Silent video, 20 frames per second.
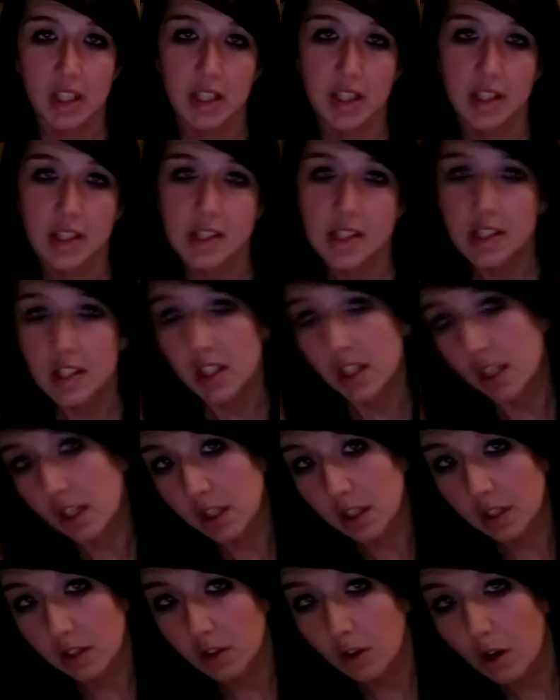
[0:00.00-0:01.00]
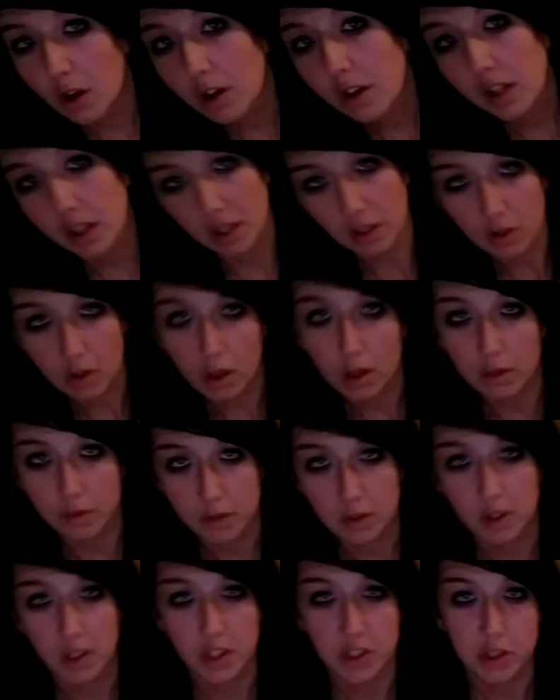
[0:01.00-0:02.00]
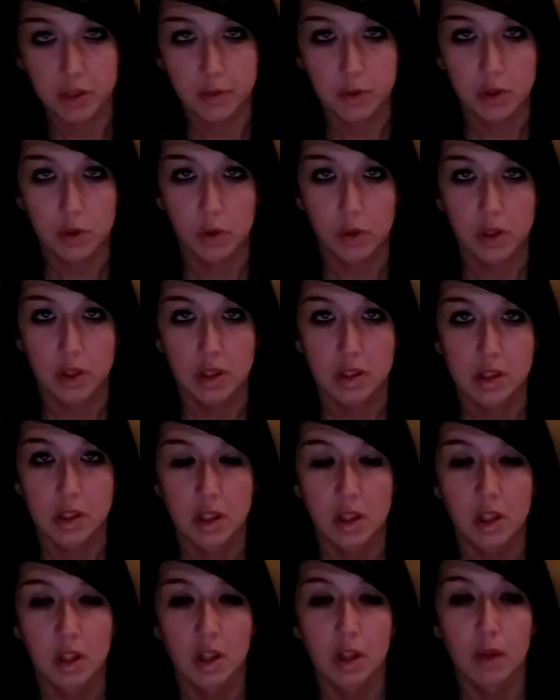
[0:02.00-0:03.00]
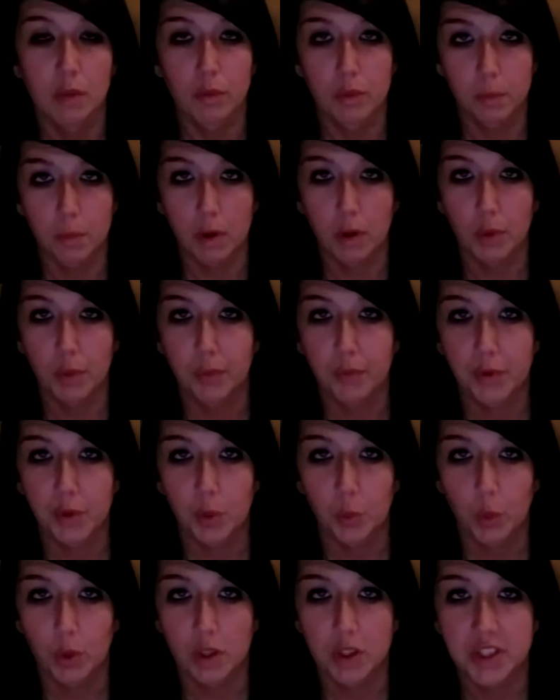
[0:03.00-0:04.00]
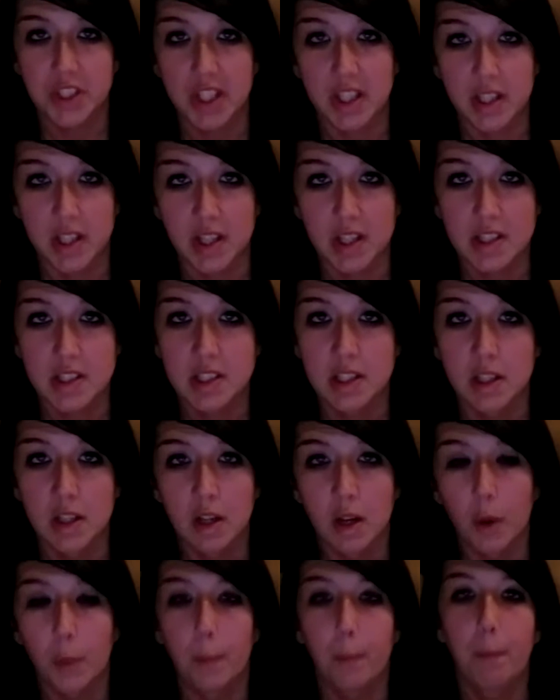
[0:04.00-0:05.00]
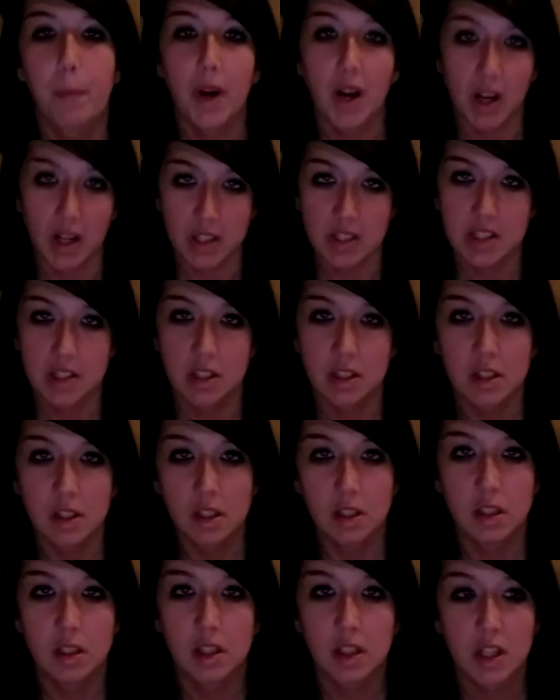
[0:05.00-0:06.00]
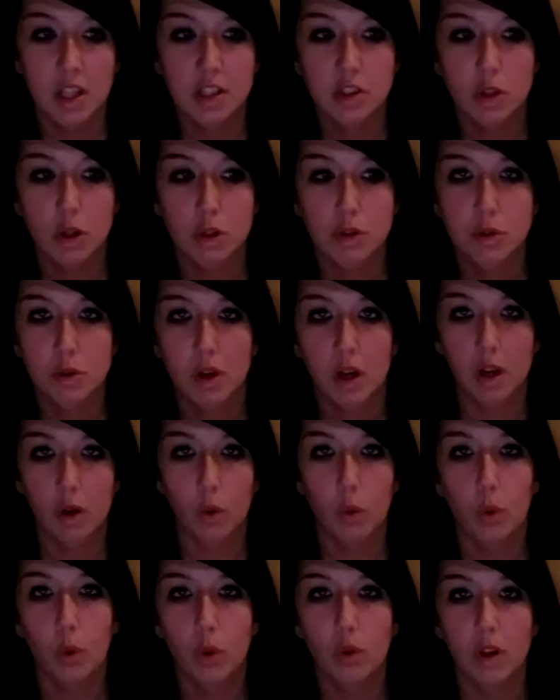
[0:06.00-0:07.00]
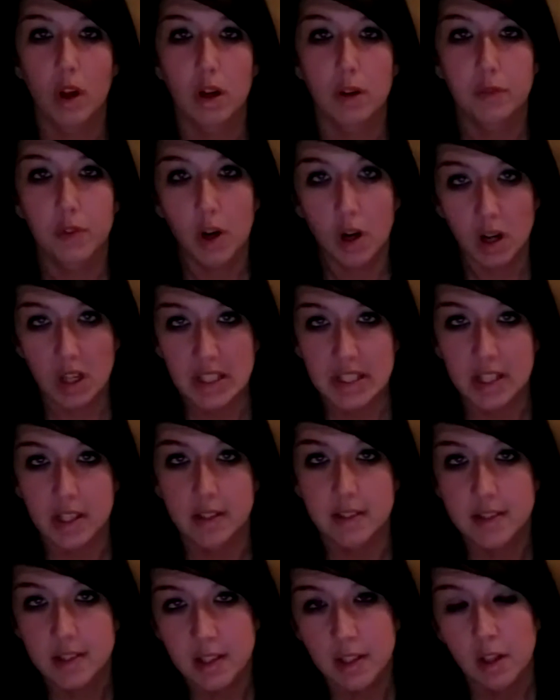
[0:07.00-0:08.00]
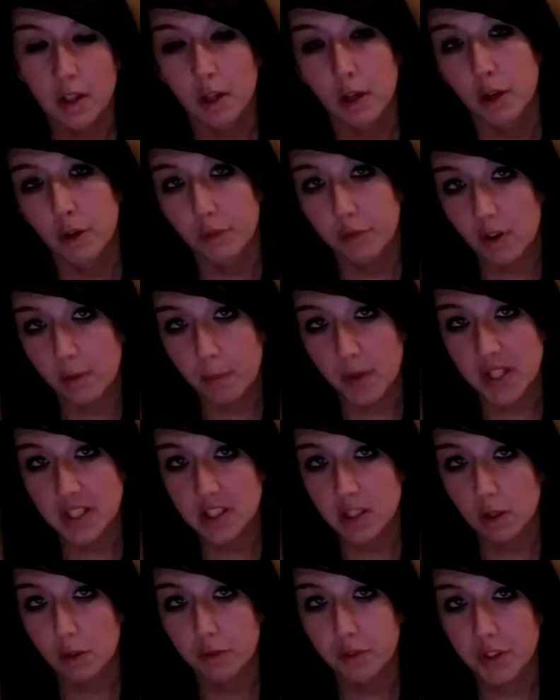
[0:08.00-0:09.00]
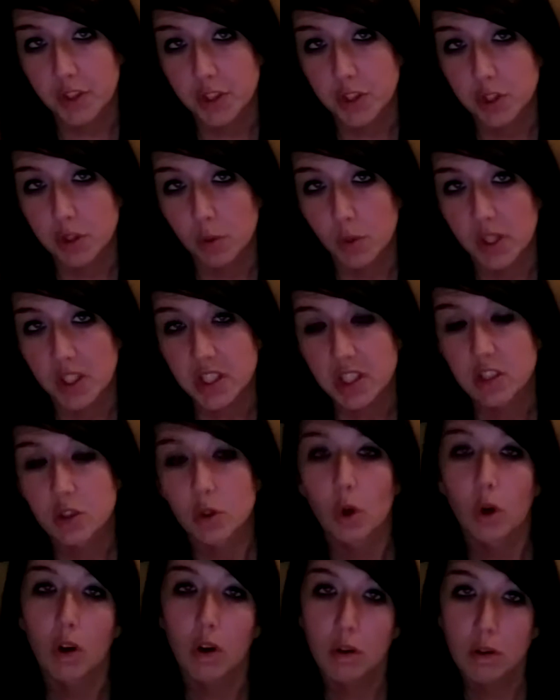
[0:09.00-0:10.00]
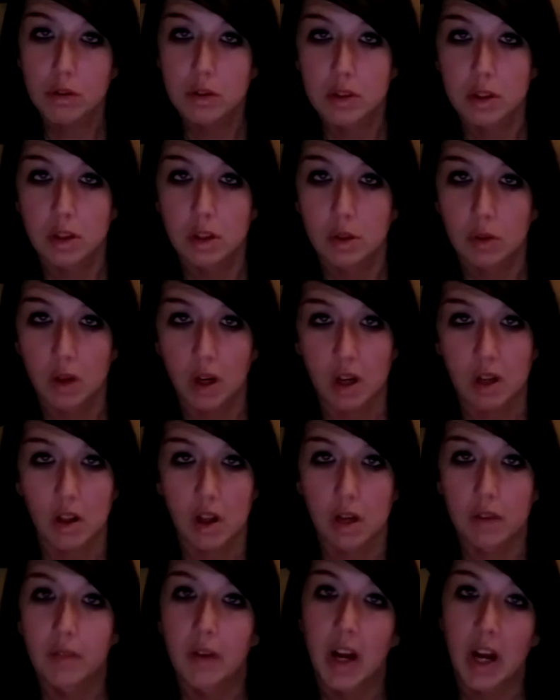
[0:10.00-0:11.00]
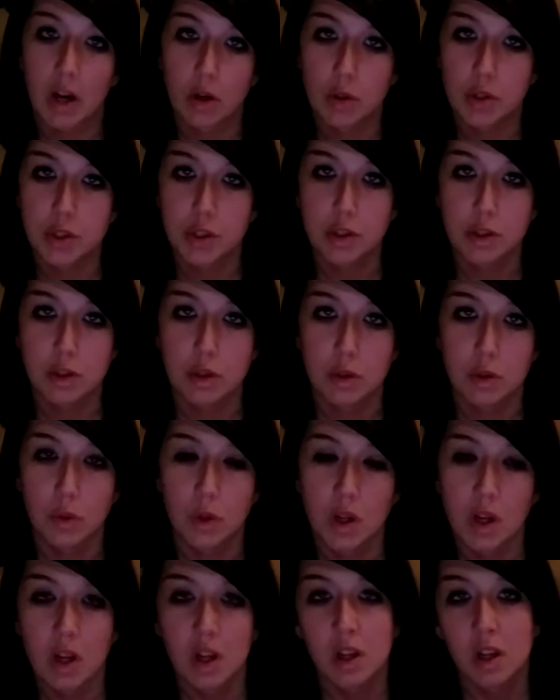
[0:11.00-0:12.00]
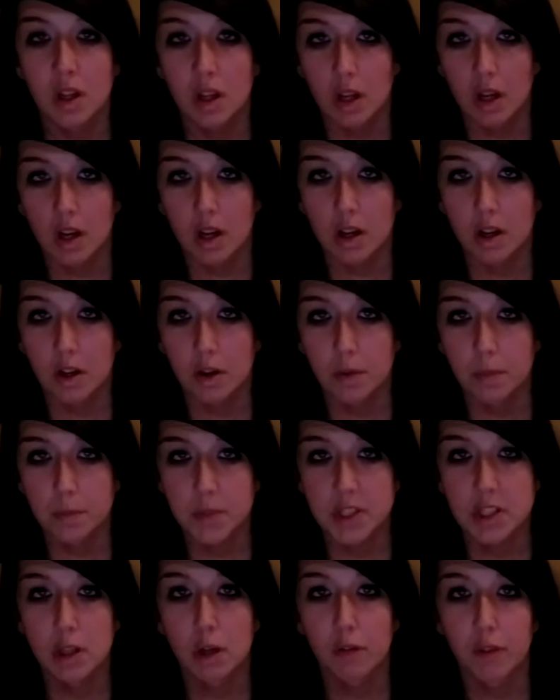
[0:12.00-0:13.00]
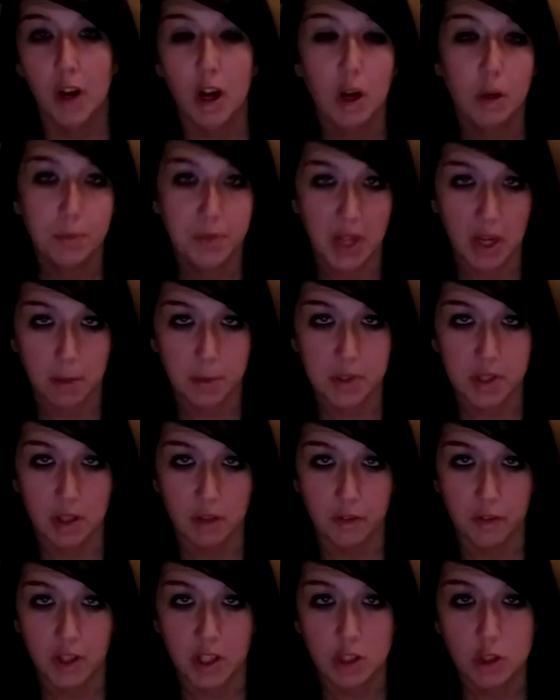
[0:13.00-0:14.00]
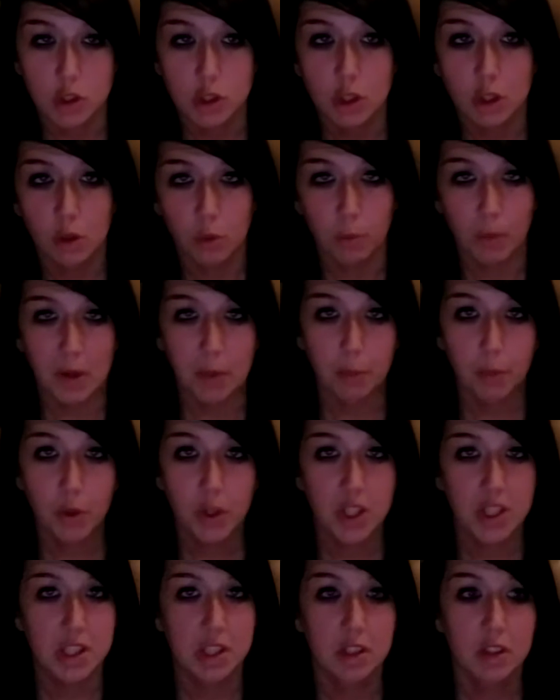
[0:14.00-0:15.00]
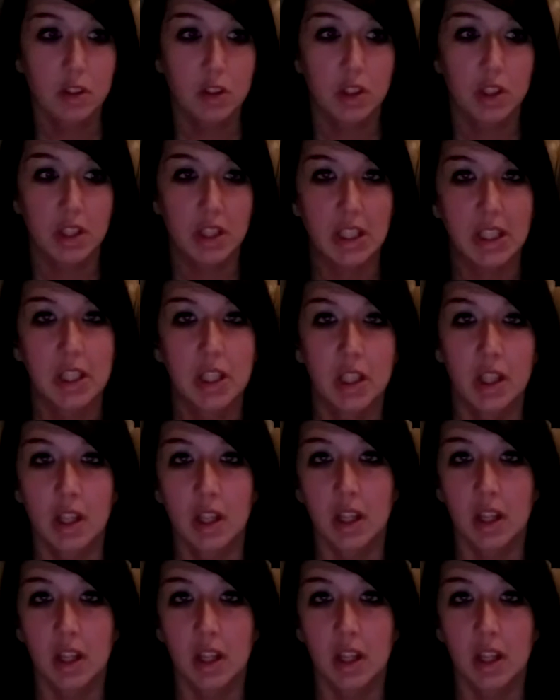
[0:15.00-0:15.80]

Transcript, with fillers: it's got a lot of collection of stories from all over the world in it, but it's also got a whole lot of content from myself into it. It's also got a lot of how to um, self help type stuff in it. So my book is literally